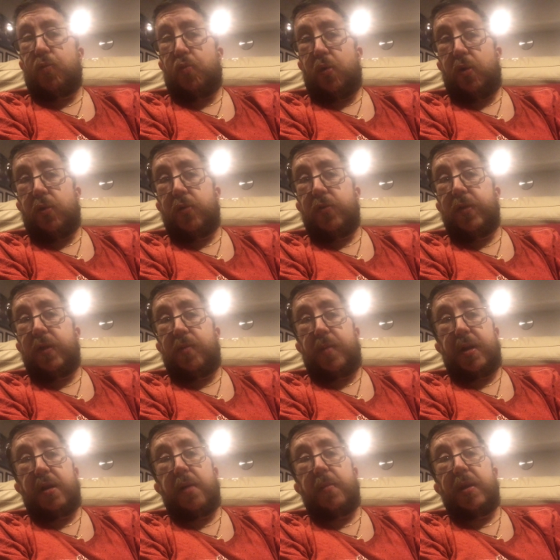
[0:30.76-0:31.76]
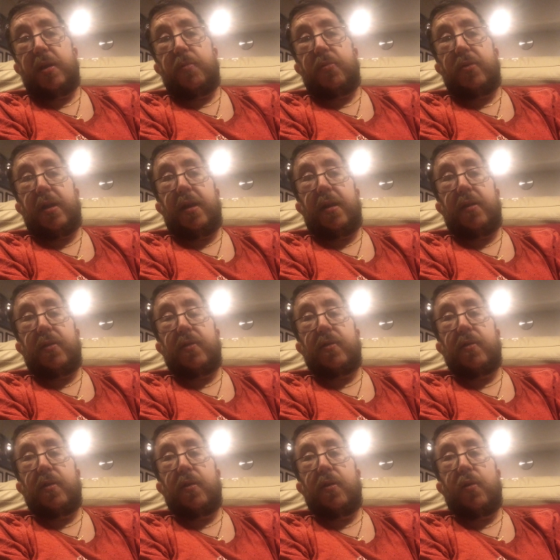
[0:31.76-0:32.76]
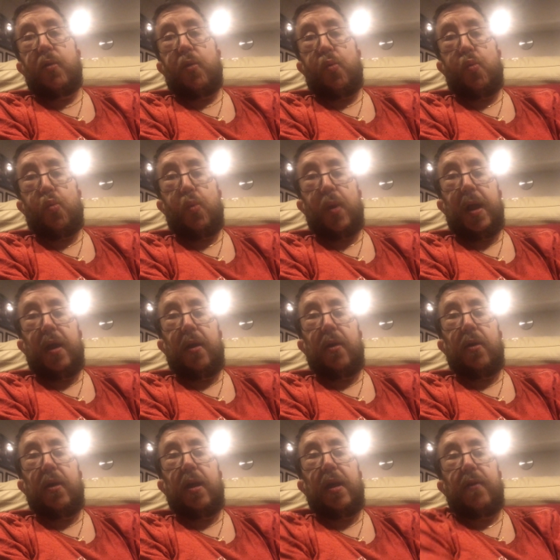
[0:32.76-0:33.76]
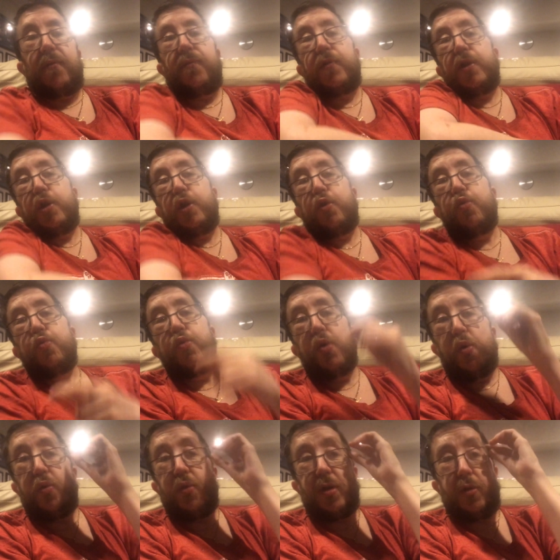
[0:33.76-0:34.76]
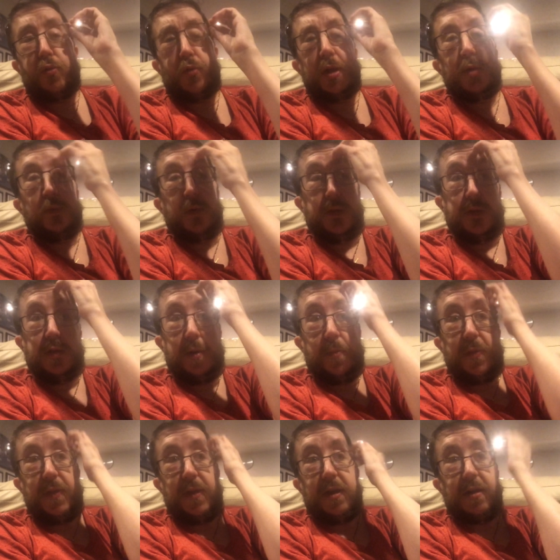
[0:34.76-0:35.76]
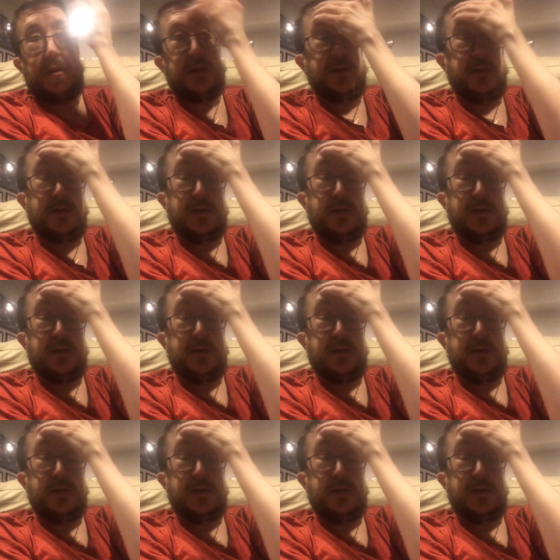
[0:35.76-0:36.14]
world is becoming a place where if you don't agree with something,